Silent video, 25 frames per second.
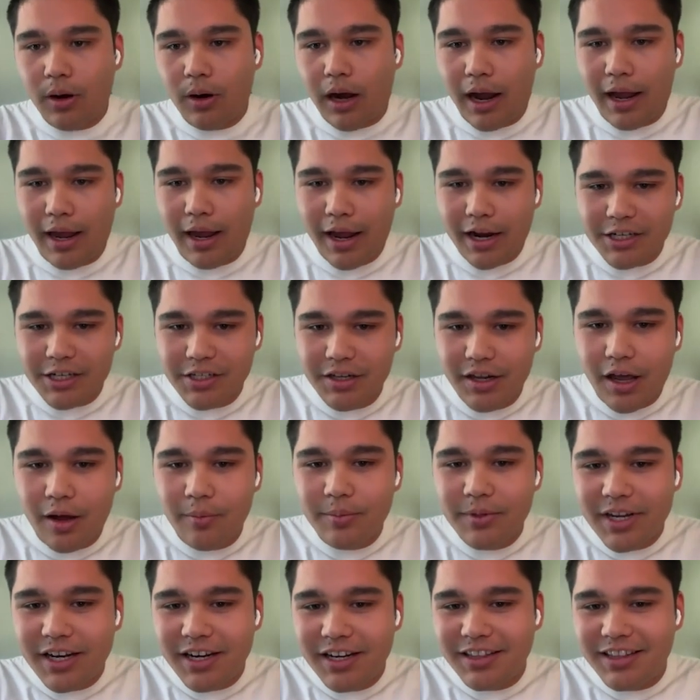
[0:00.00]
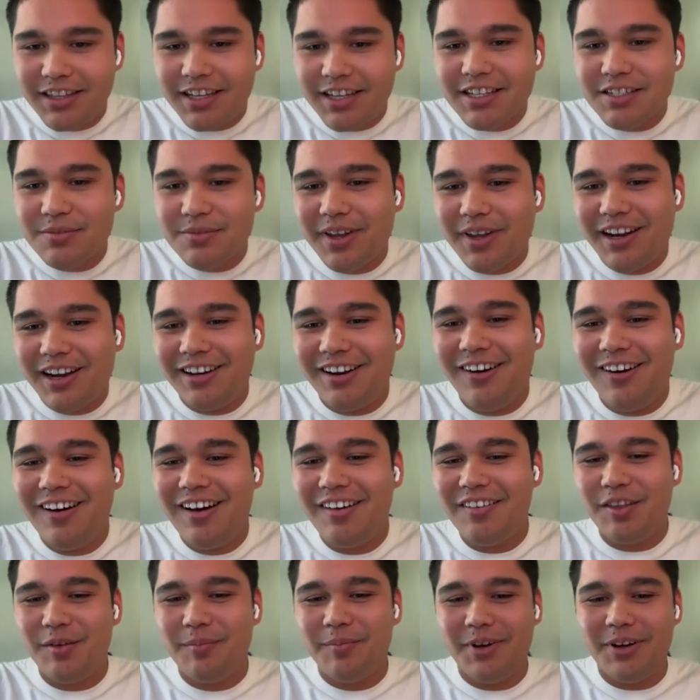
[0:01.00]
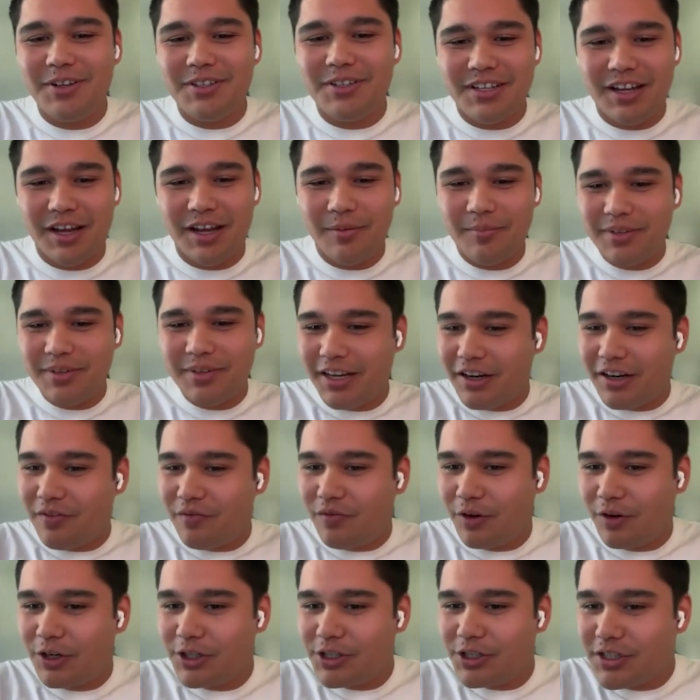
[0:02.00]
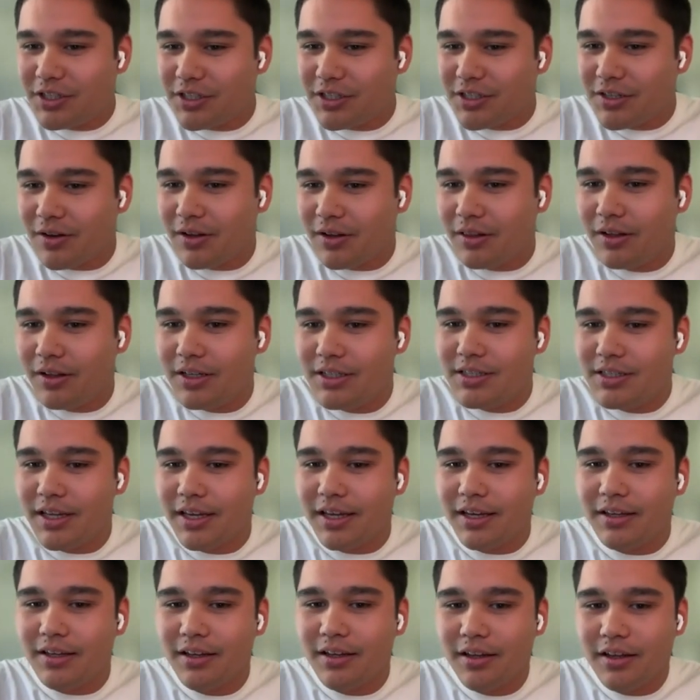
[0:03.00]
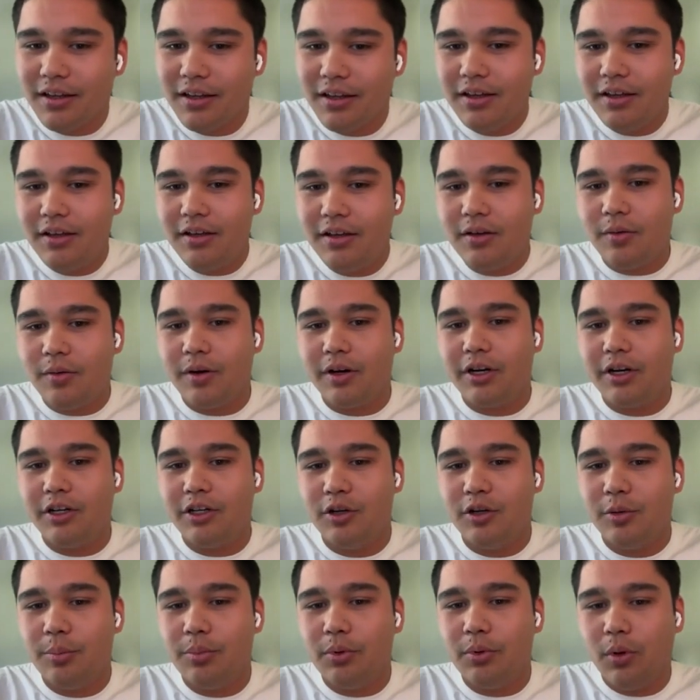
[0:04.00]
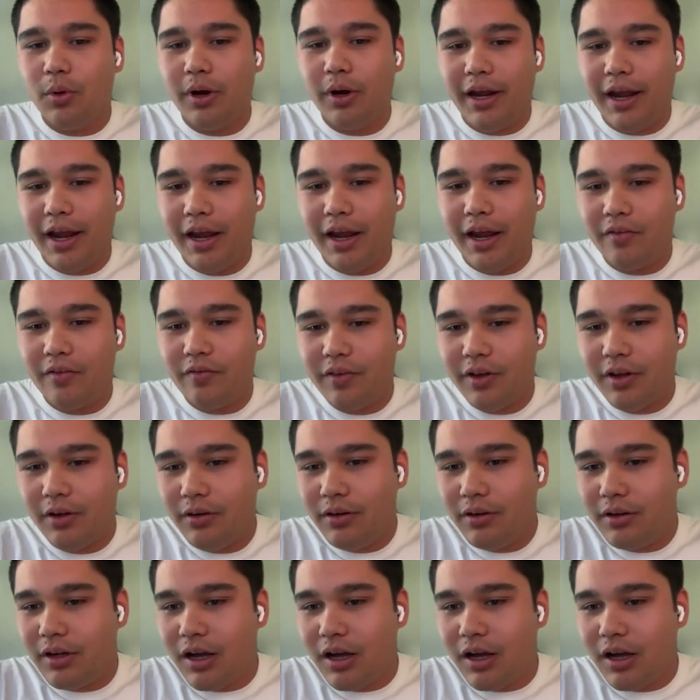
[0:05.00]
I actually updated this, but I don't have the most updated version. So it looks like we're going to deploy Anvil.